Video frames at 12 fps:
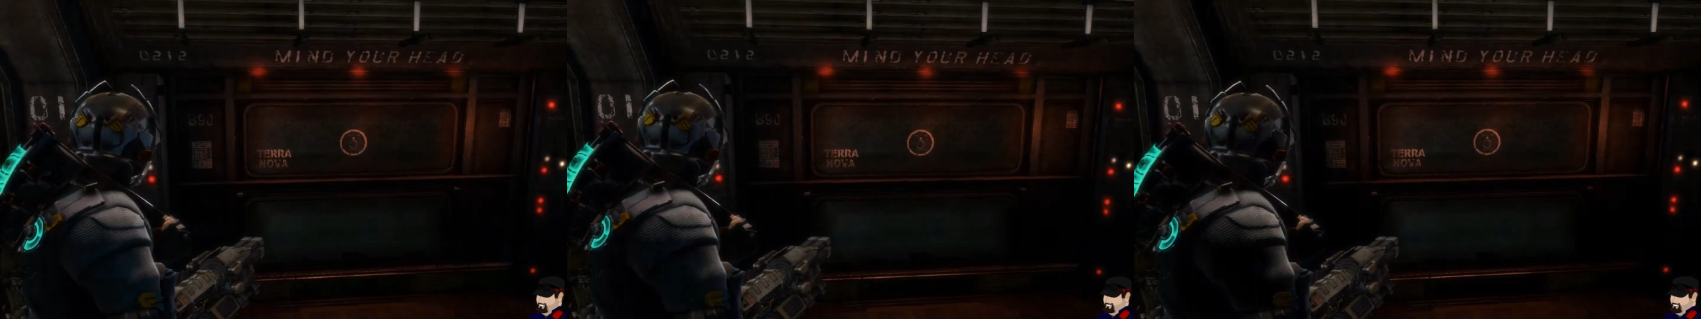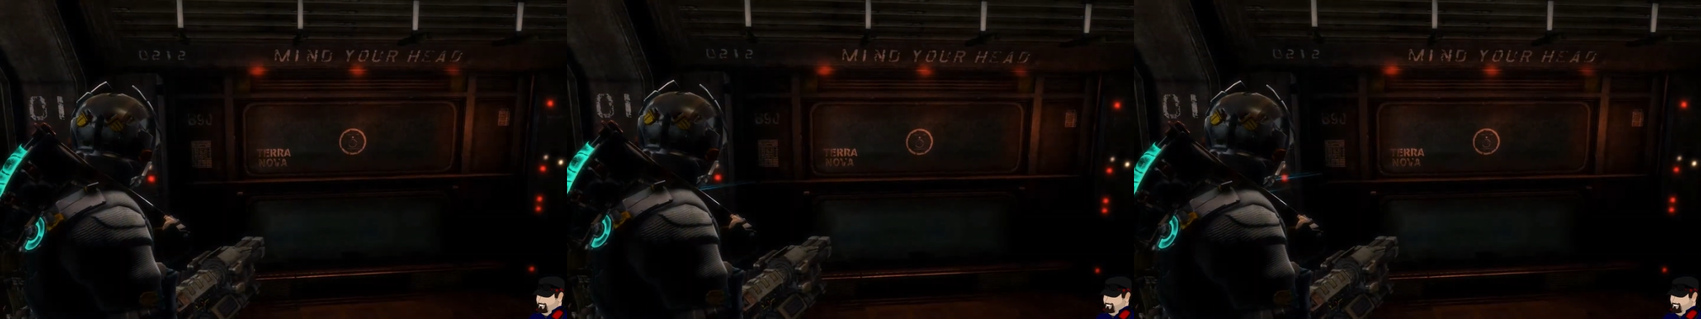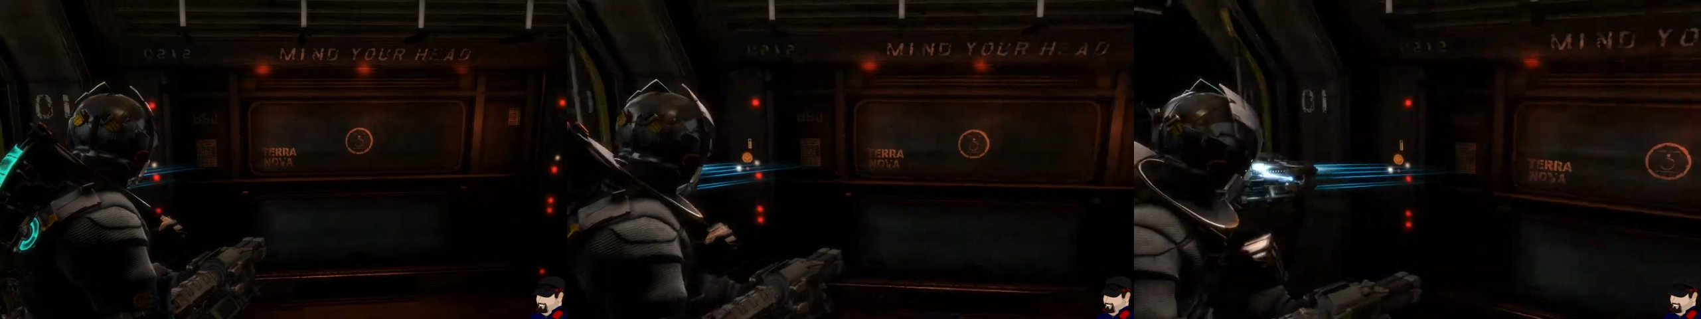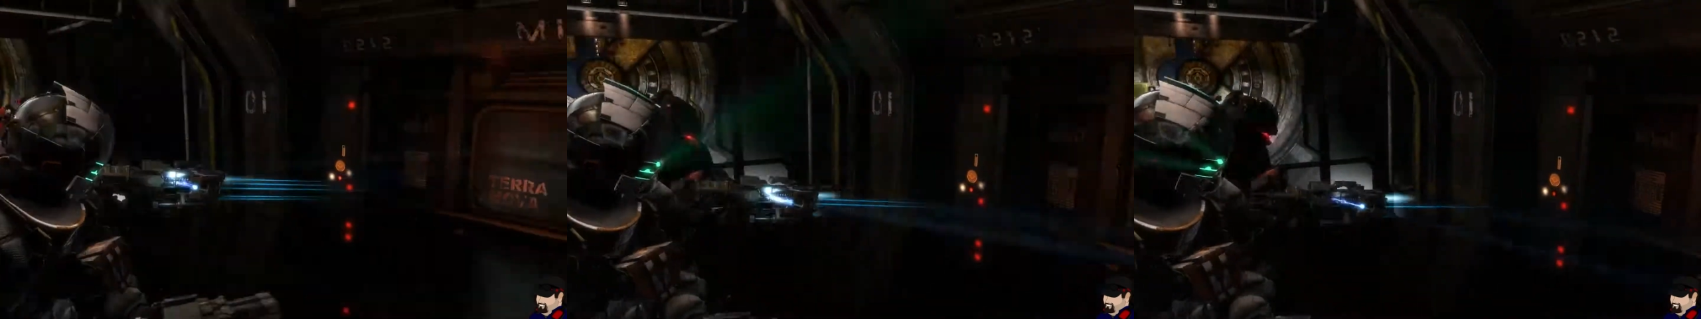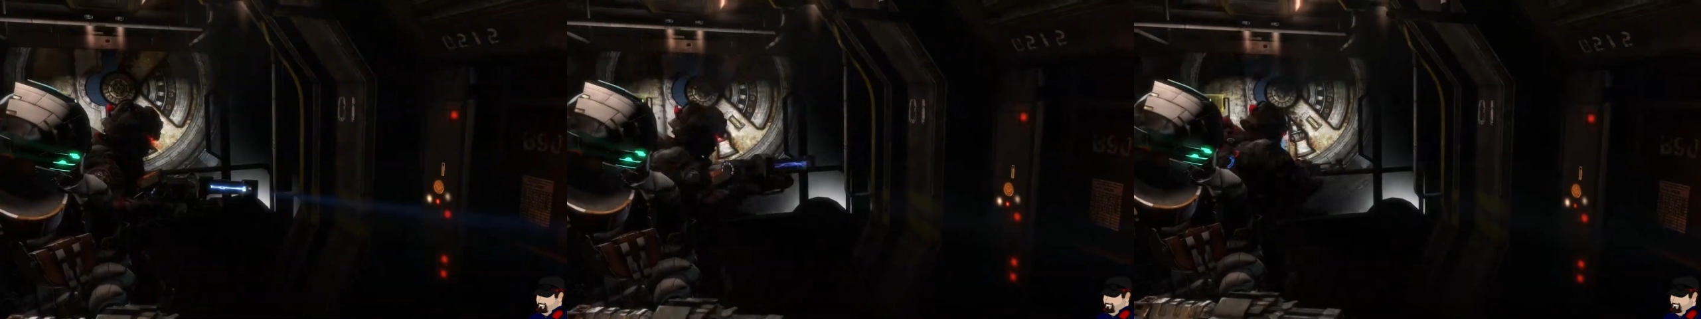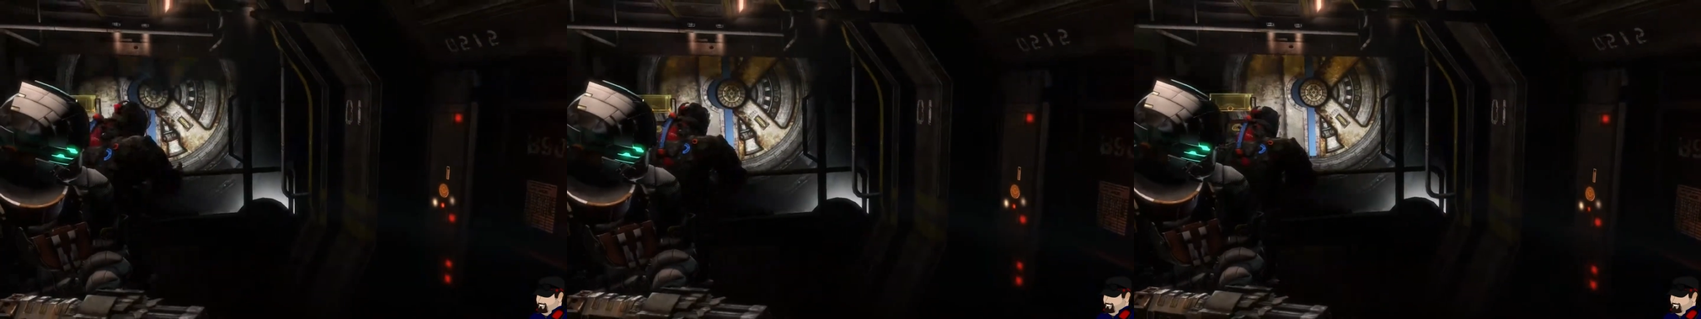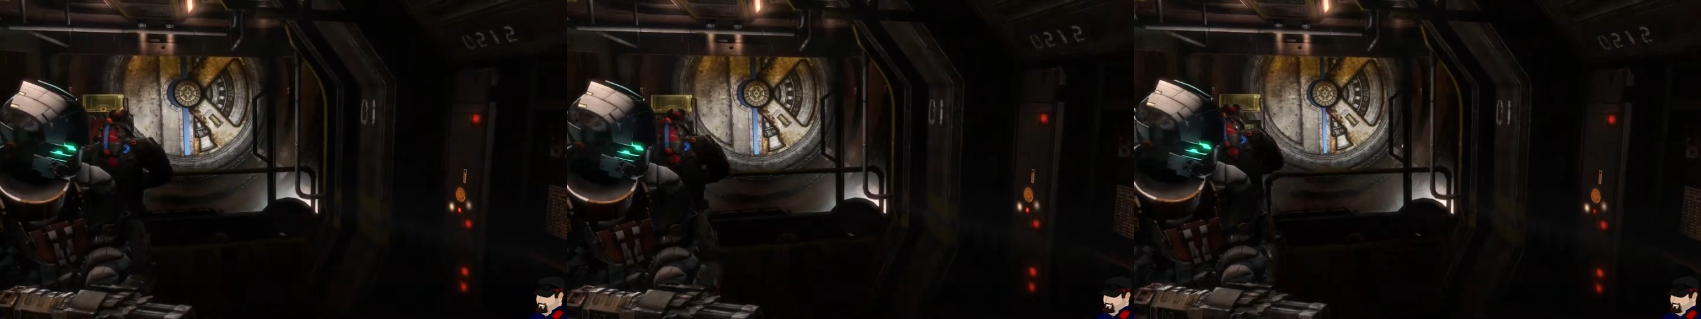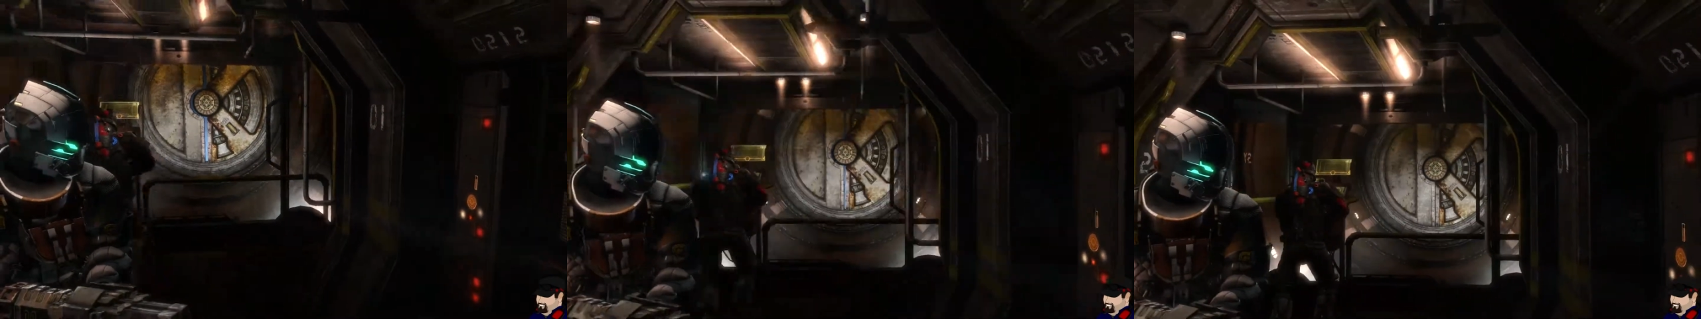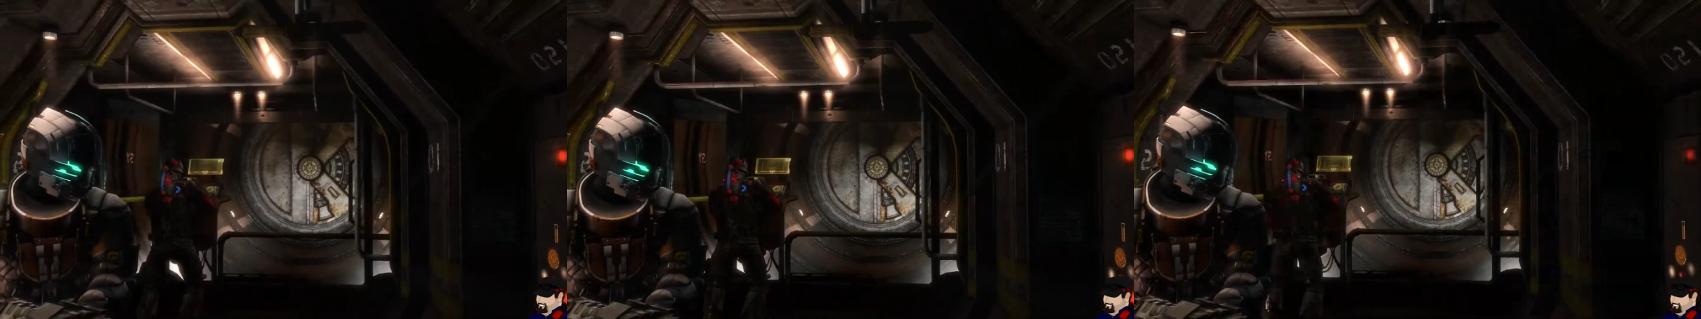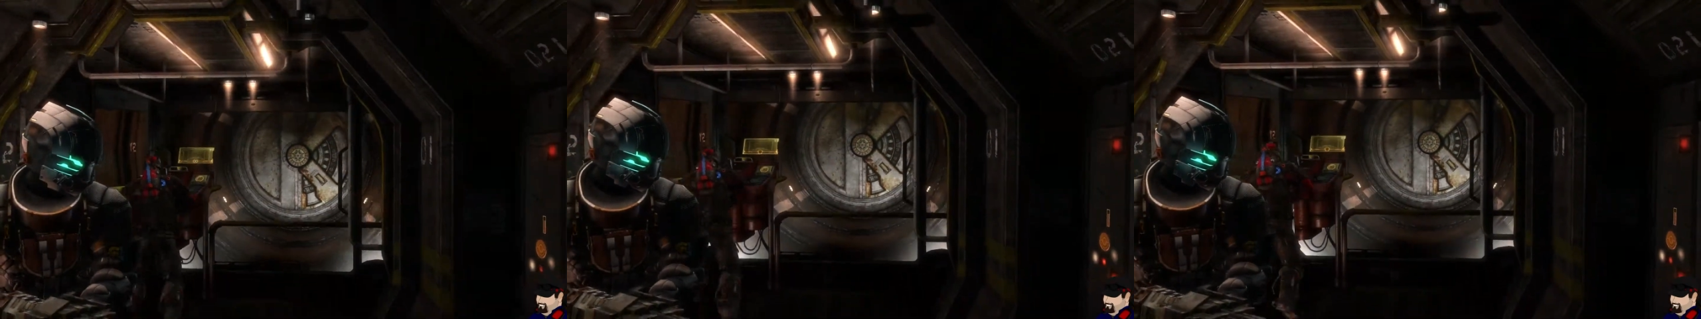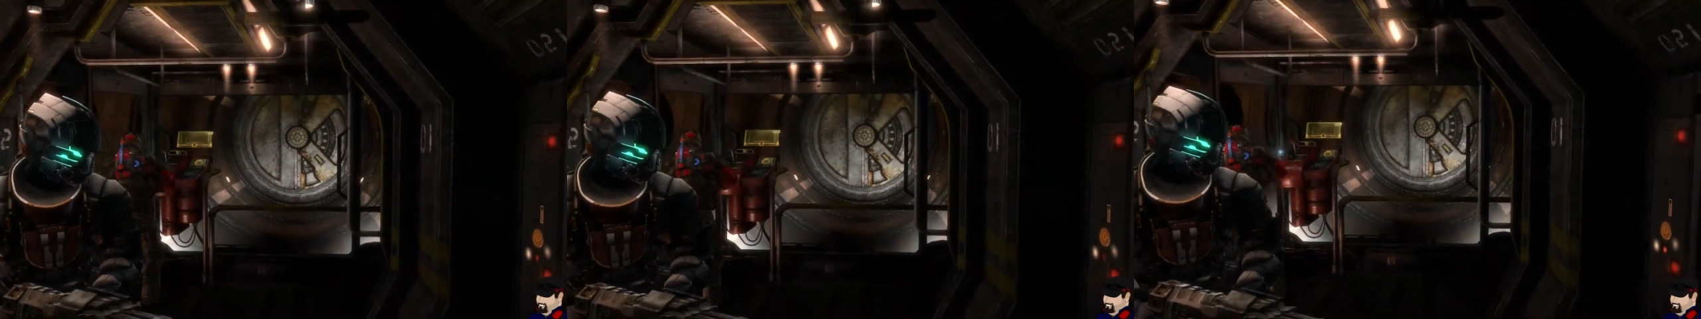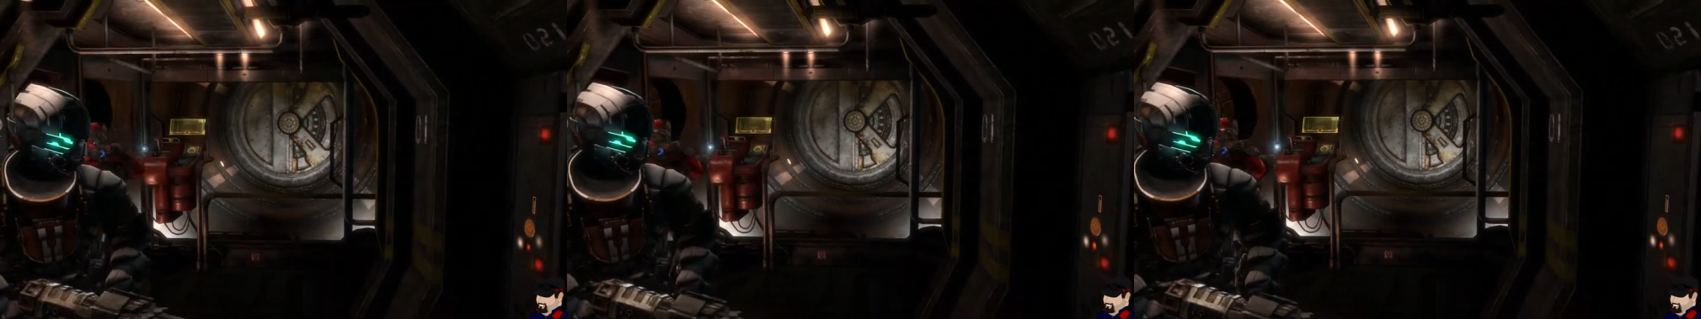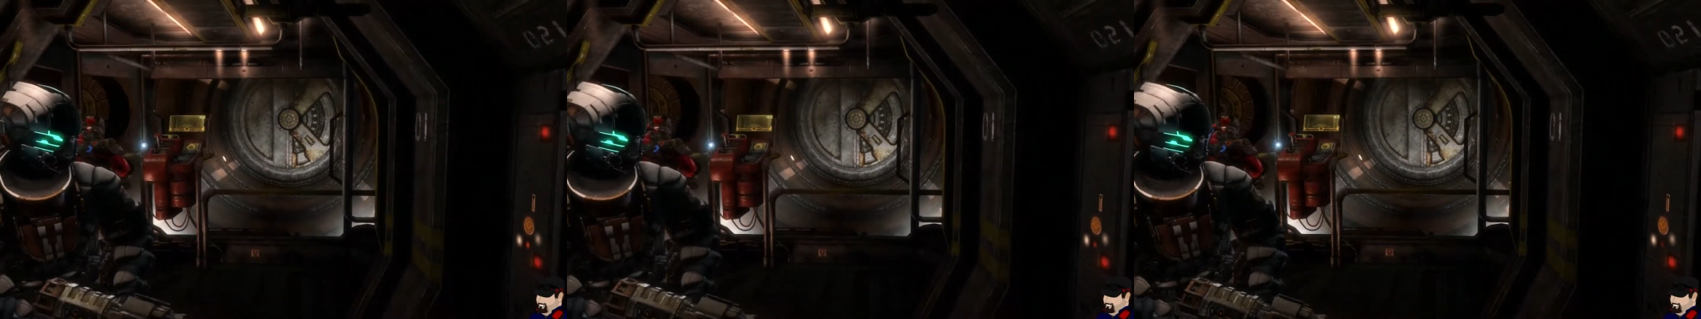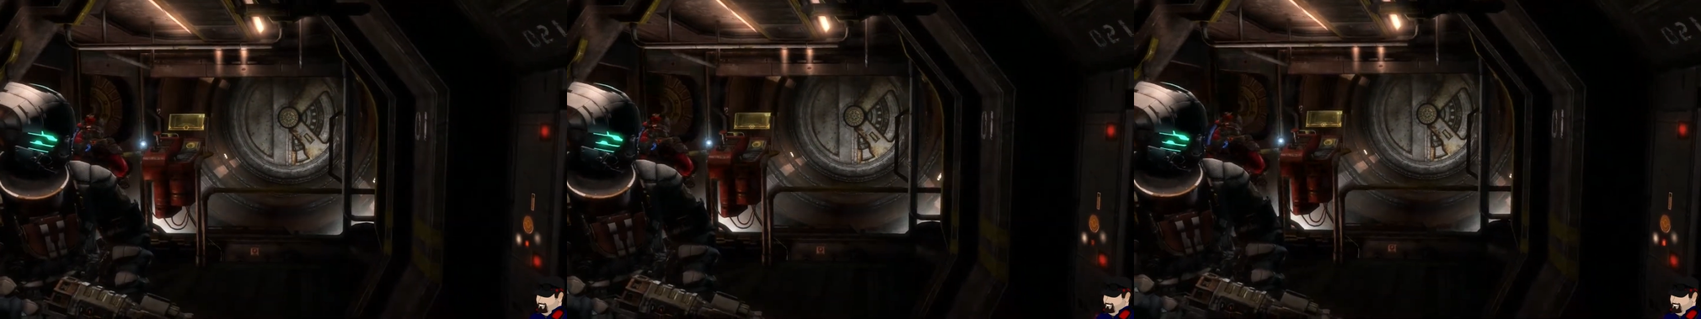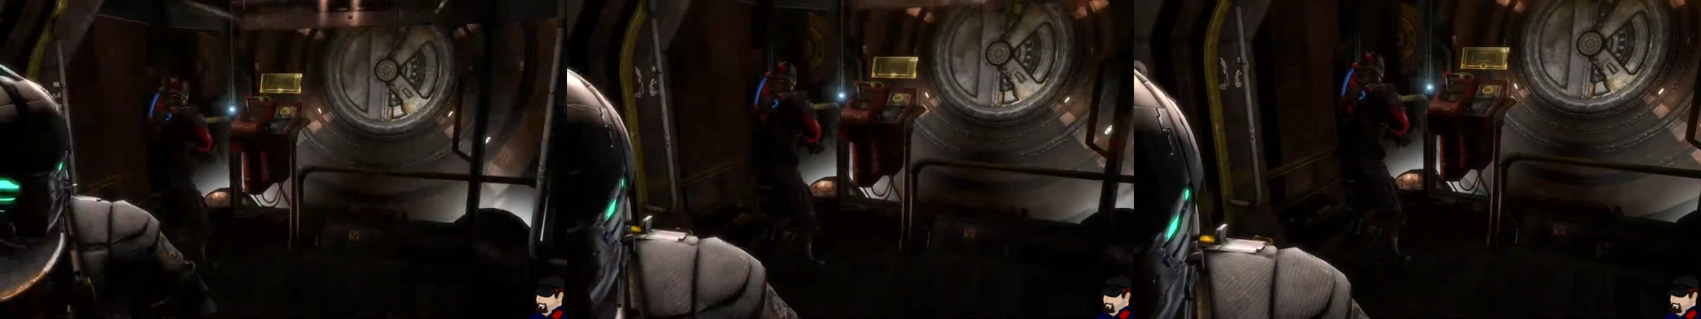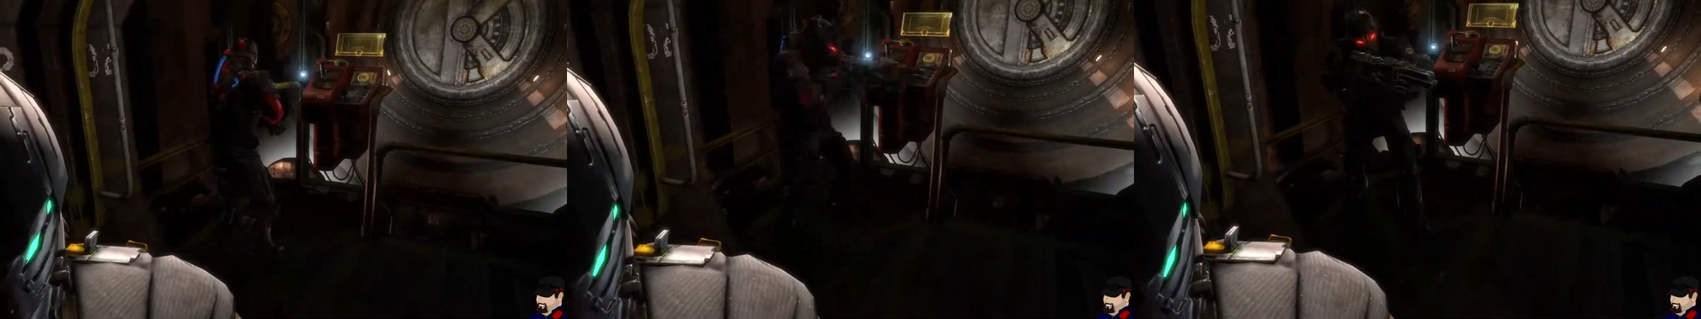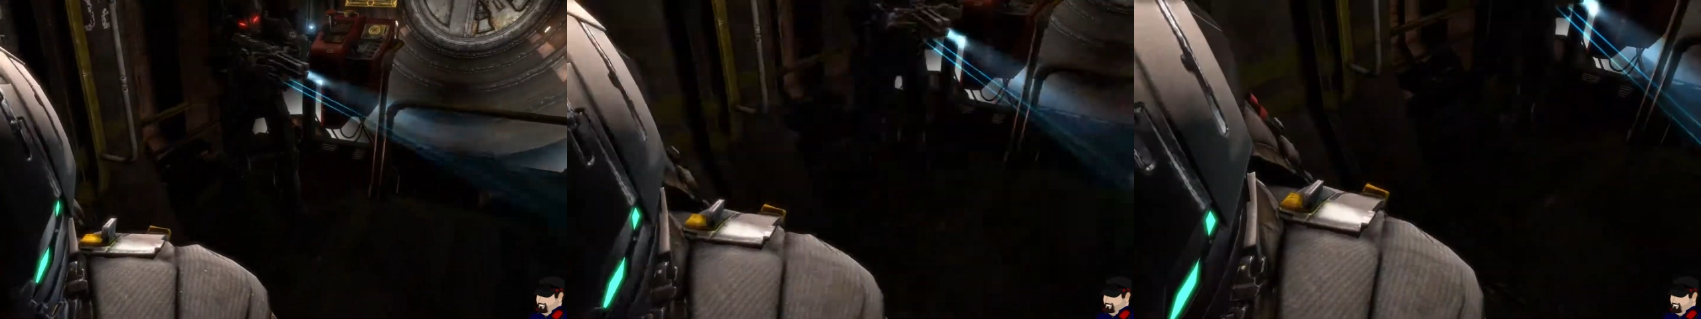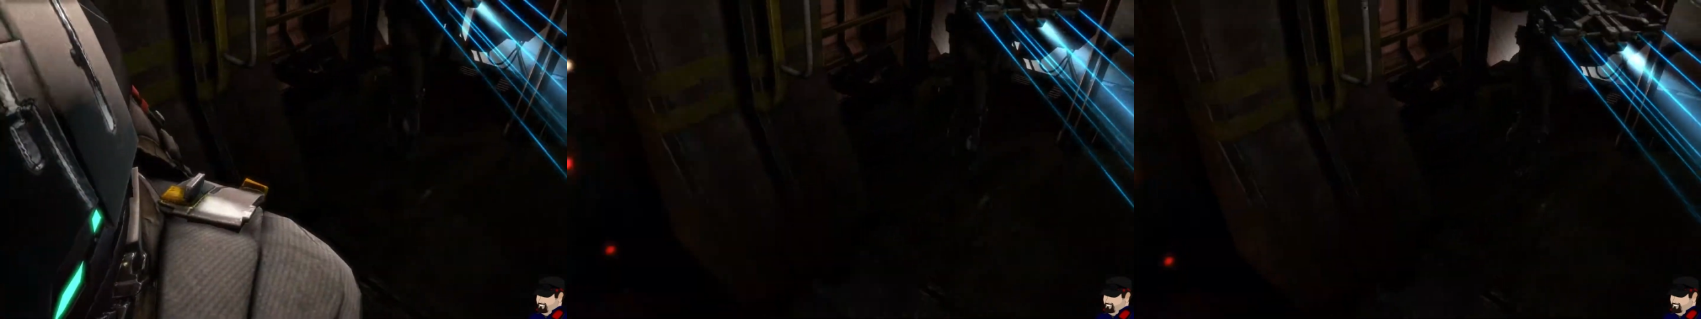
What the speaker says: (no speaker visible)